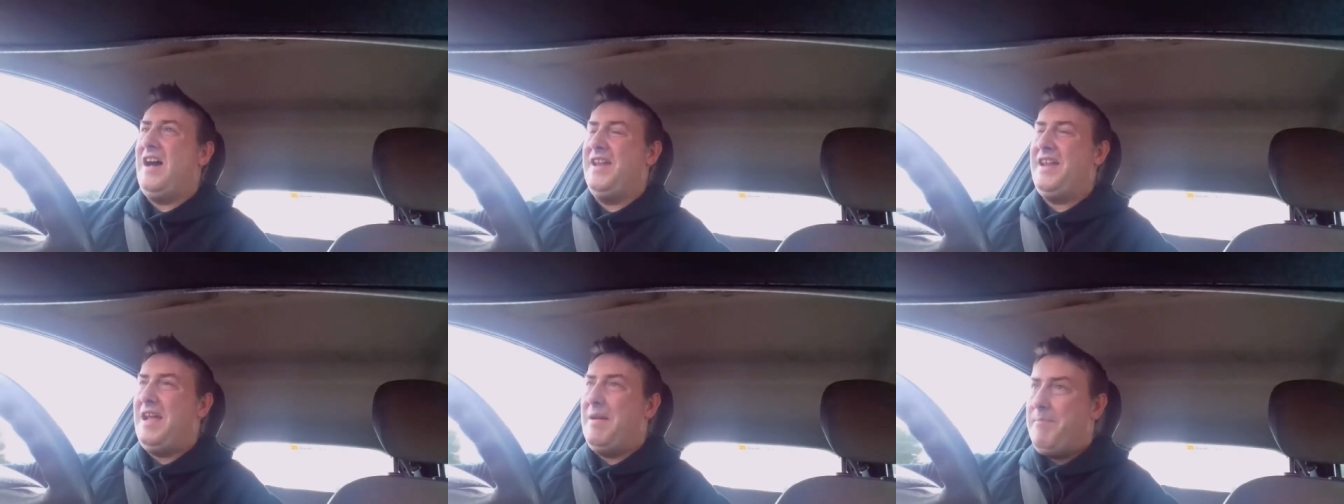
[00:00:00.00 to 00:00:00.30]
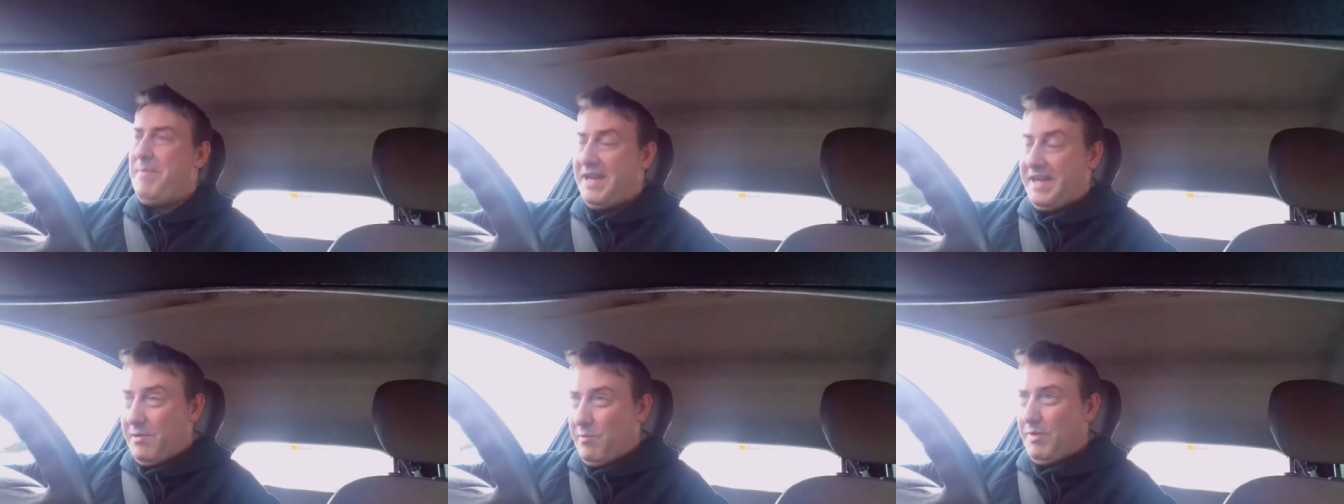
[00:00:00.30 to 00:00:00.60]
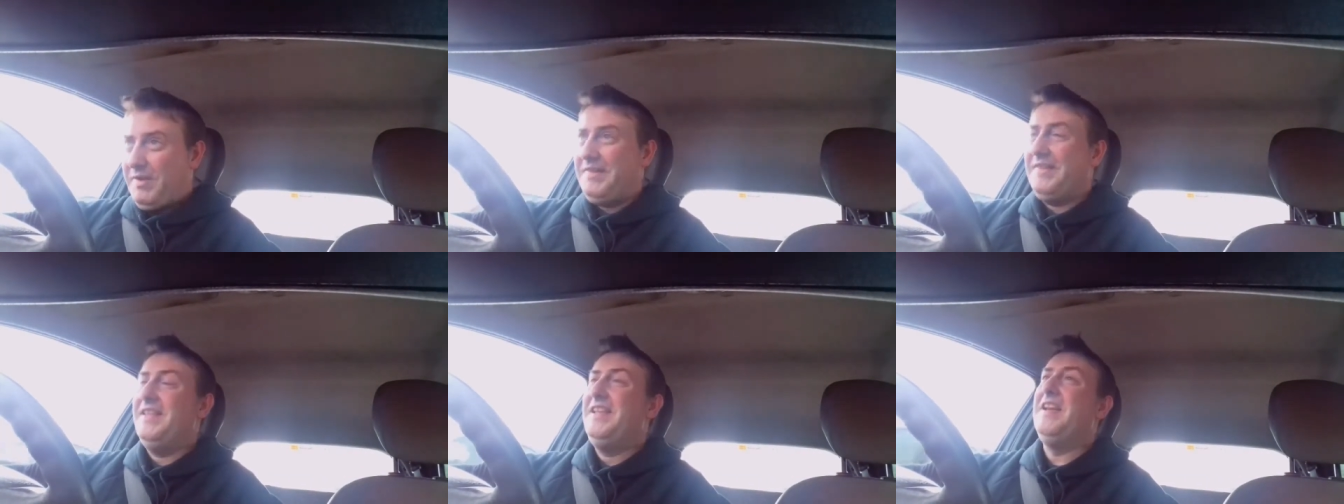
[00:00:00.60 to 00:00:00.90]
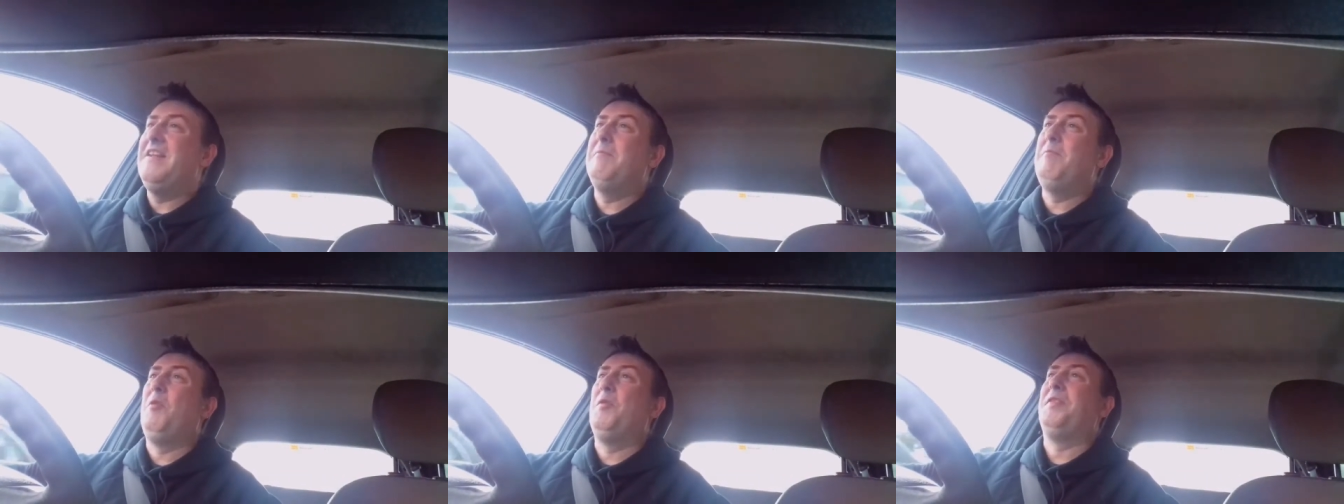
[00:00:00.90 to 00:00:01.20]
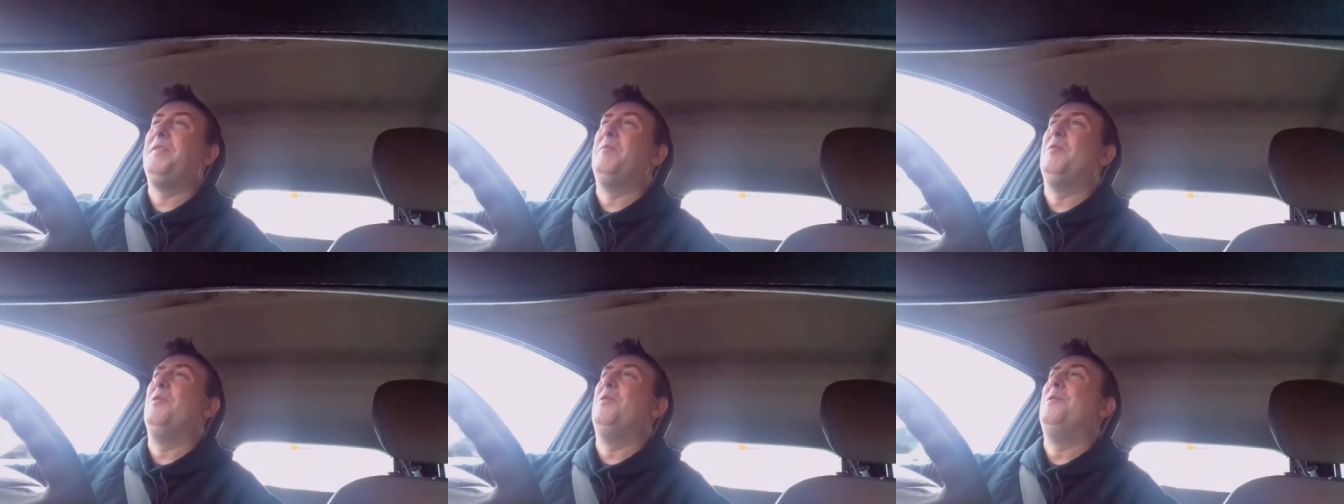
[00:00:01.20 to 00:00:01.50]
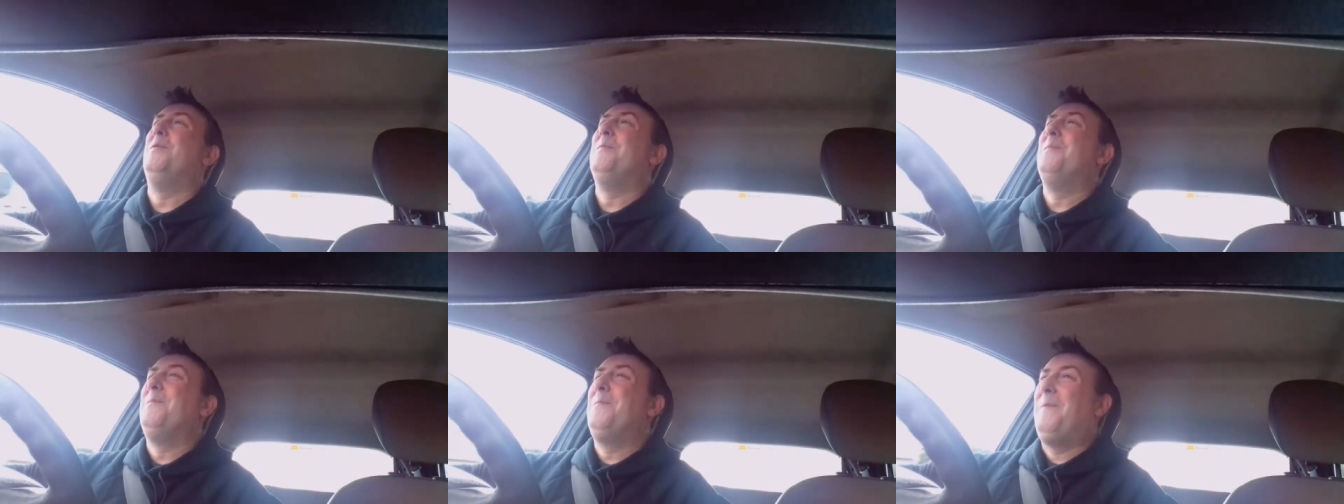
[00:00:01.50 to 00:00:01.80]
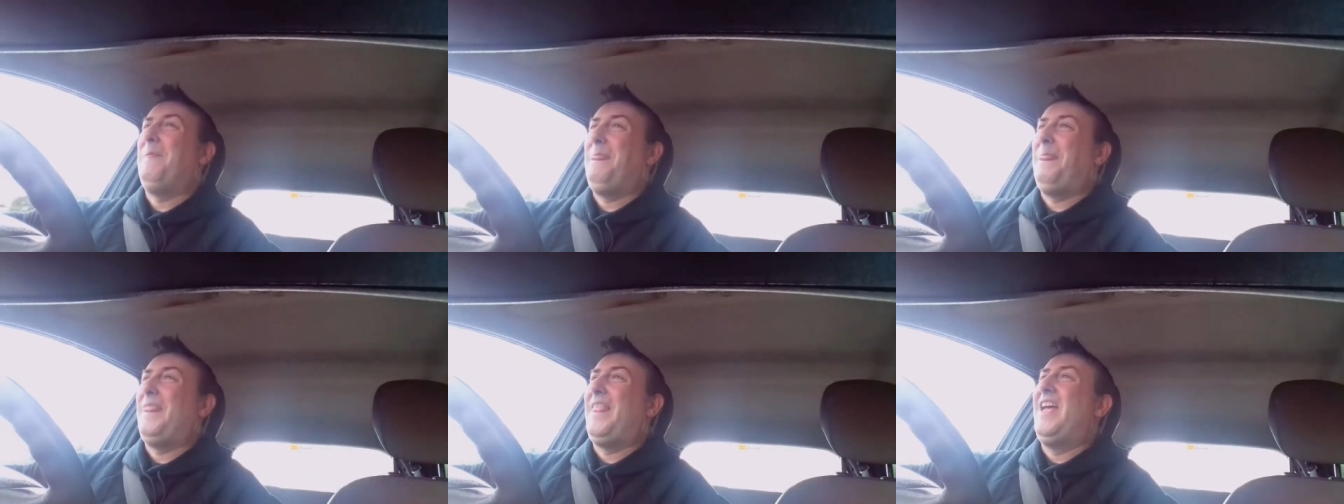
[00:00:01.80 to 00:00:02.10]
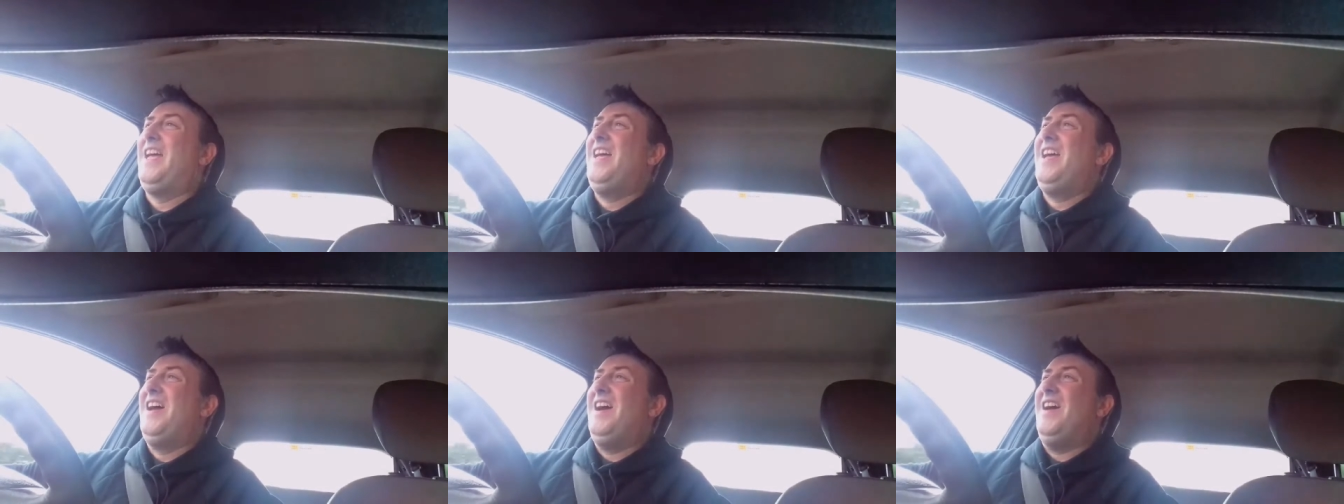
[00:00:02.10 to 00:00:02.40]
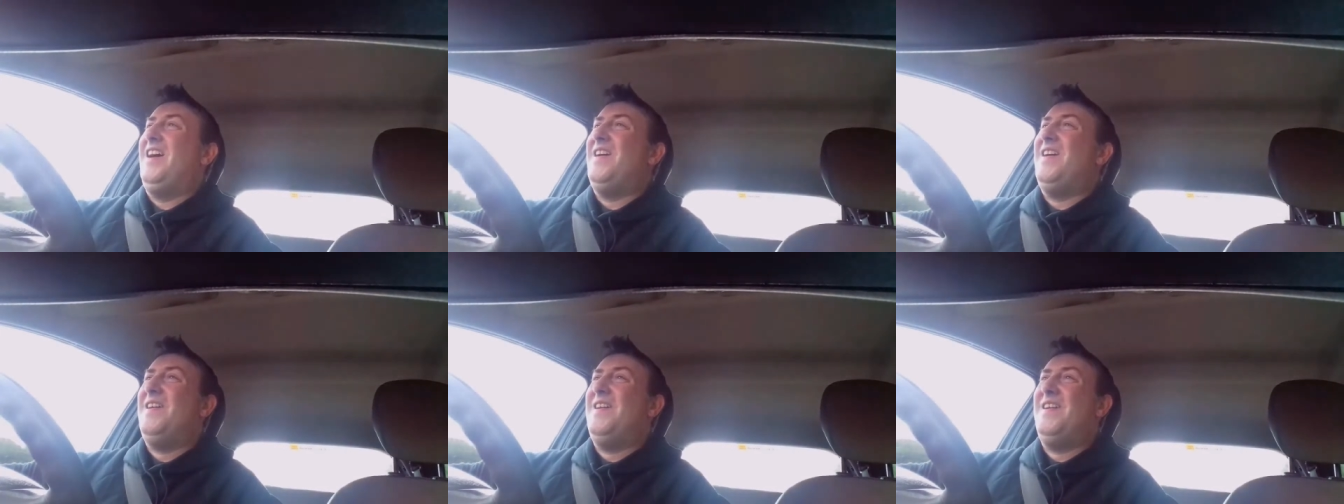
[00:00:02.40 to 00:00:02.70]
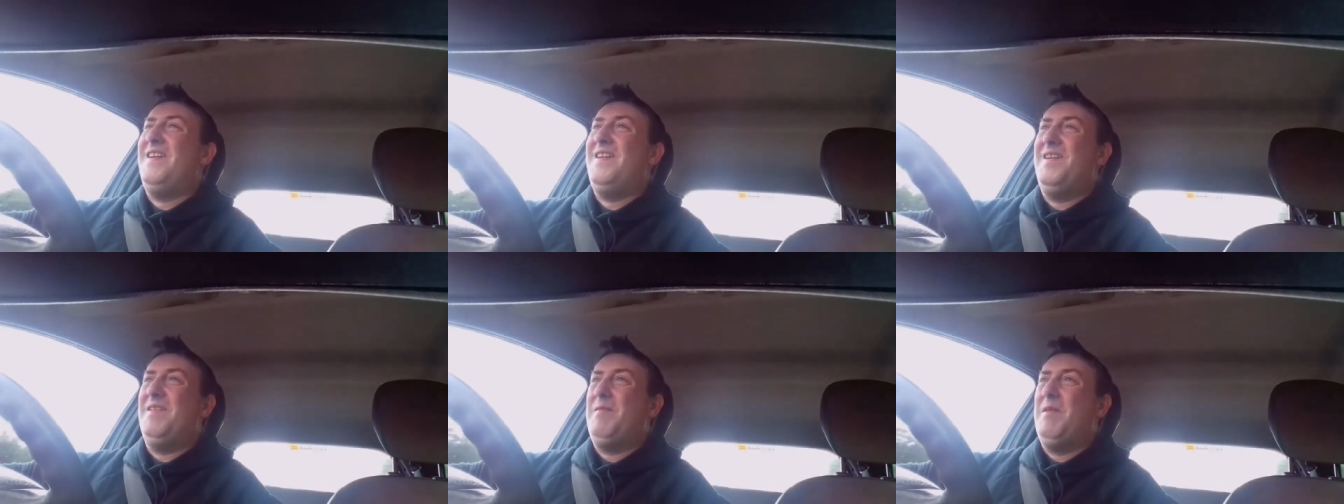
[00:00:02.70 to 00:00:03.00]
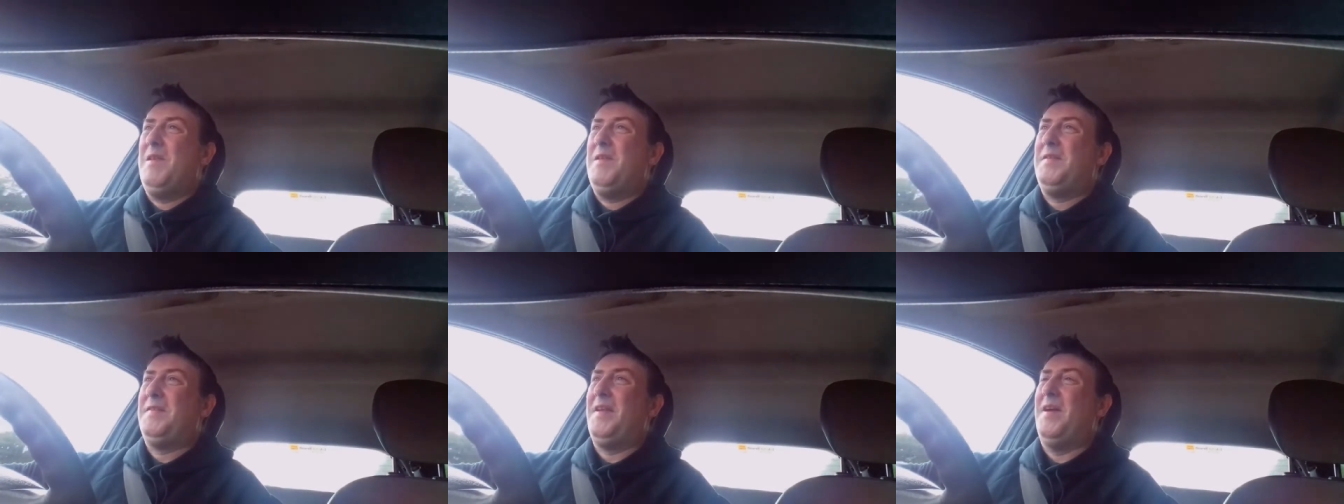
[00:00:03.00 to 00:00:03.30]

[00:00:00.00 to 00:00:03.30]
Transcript: unambiguously as possible? Uh,